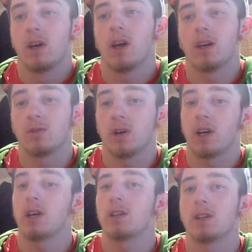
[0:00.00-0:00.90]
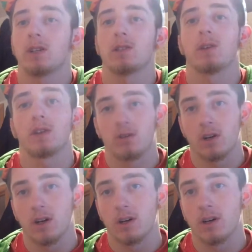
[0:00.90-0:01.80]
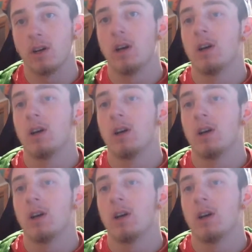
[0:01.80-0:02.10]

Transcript: As you age, as you get stronger,